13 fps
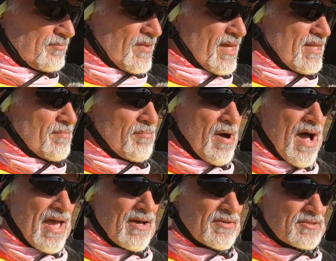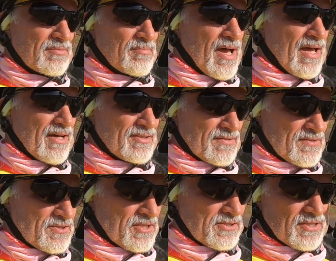and the miles and miles of
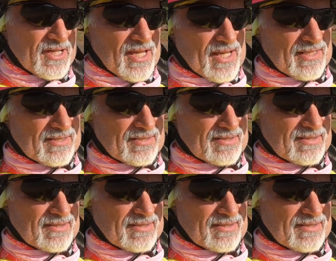sugar cane,